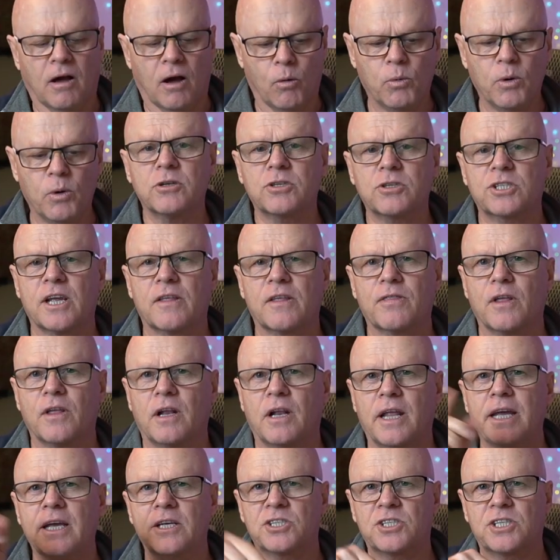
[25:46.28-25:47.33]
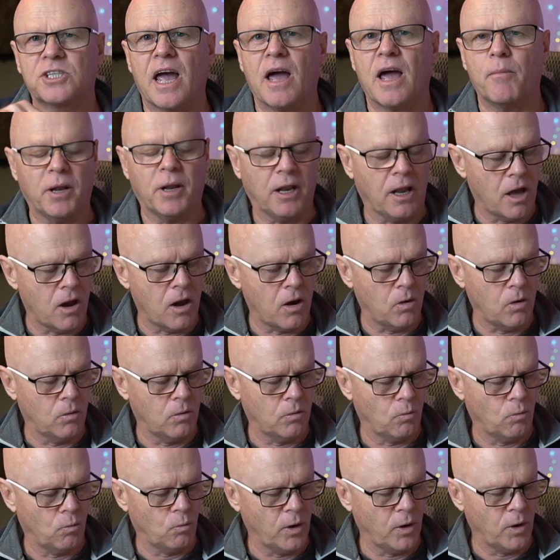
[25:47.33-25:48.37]
I will stick the links down below
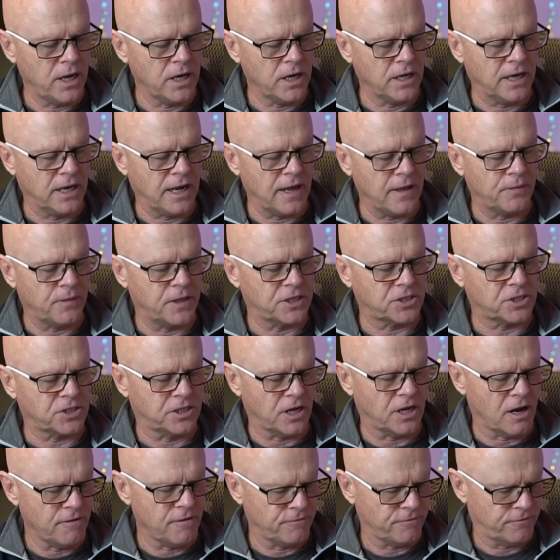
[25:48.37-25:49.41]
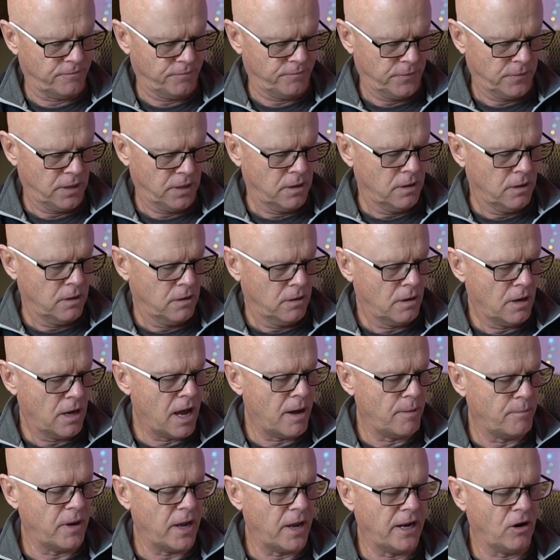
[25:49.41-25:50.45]
where you can get this stuff.
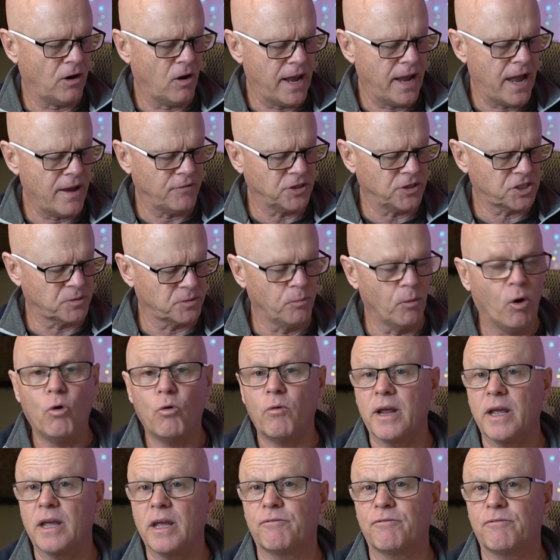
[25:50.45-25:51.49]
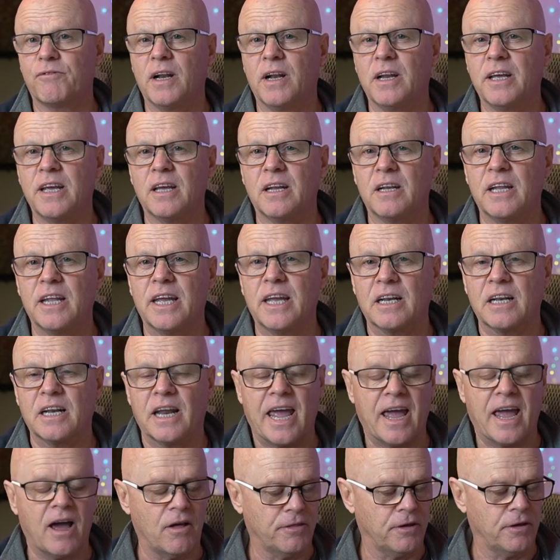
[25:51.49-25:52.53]
Um, and I have a small rig affiliate link
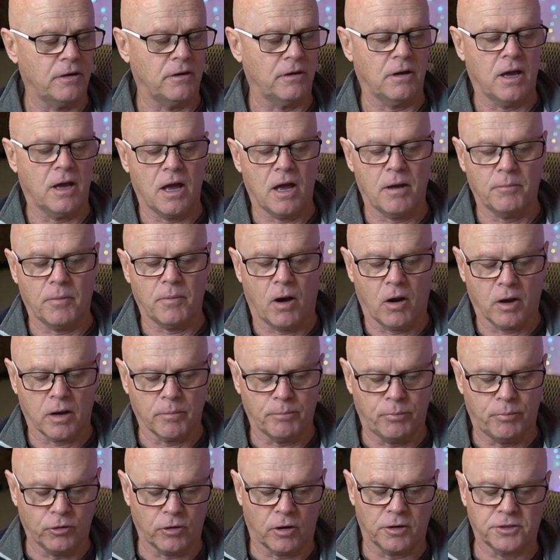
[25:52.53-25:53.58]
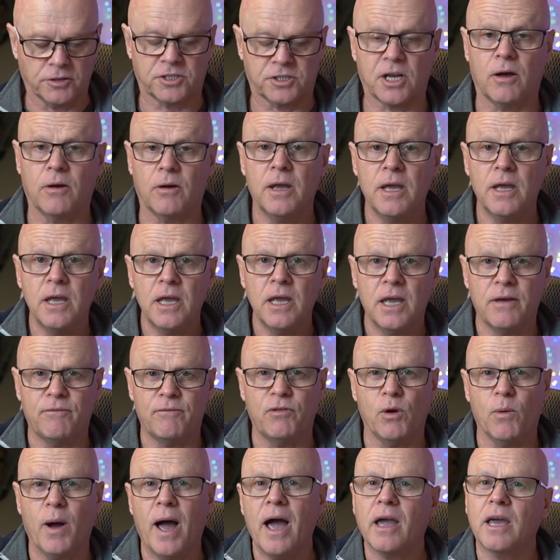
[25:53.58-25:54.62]
now that um, I can put on. So if
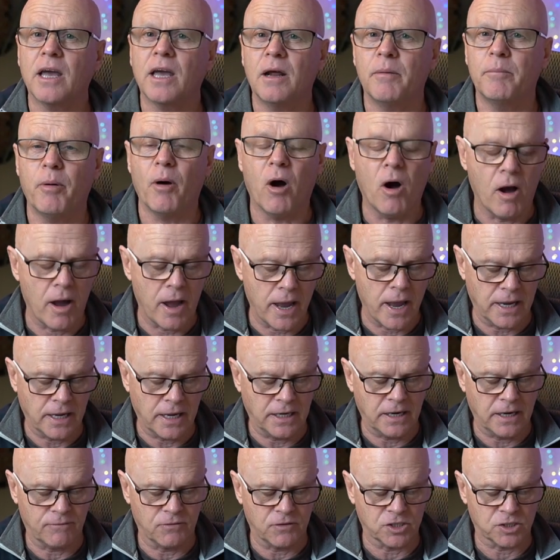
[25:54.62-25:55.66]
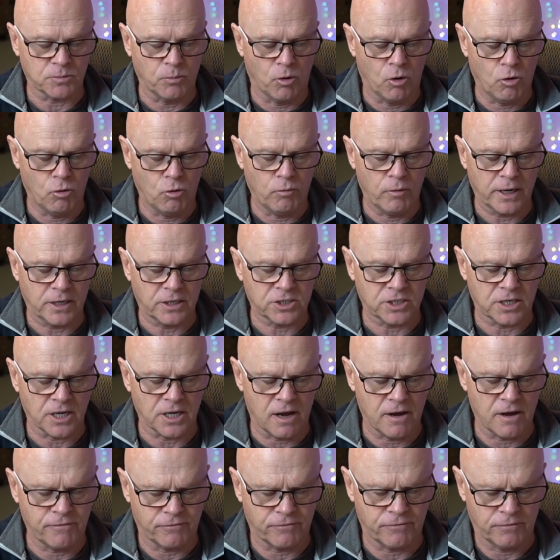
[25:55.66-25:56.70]
you are going to buy any of the small rig
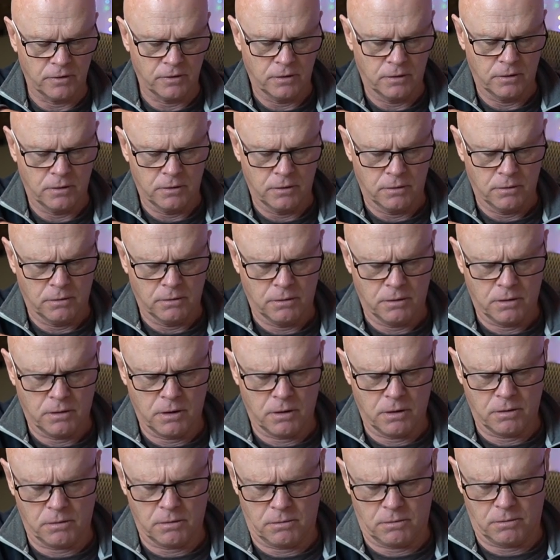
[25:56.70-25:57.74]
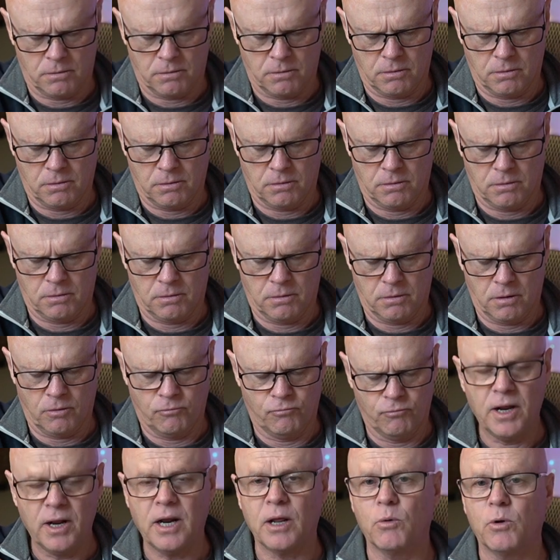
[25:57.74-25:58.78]
stuff, uh, I
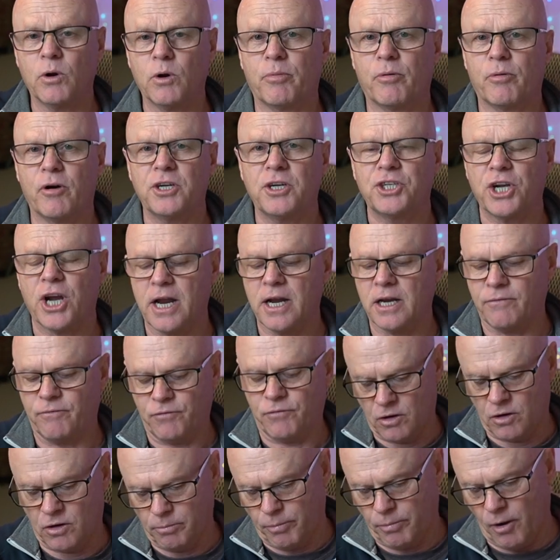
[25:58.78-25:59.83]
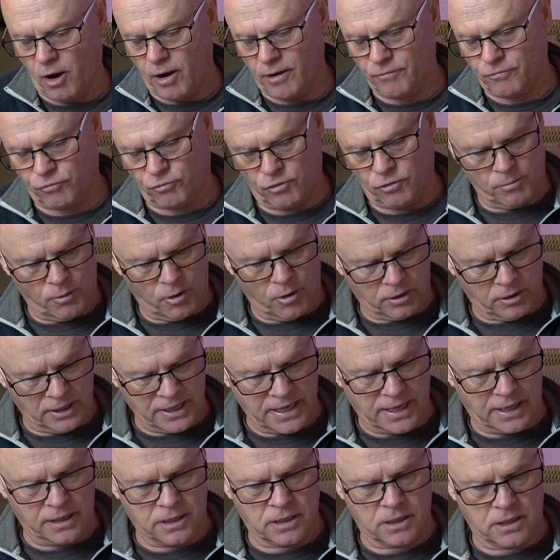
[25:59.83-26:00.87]
really would appreciate it if you could buy it through my
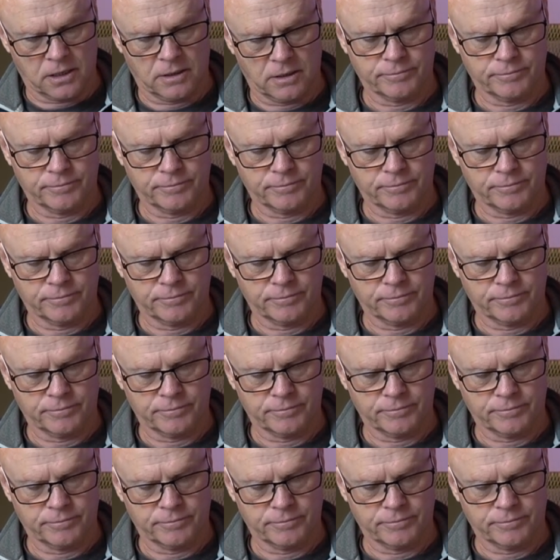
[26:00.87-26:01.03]
link.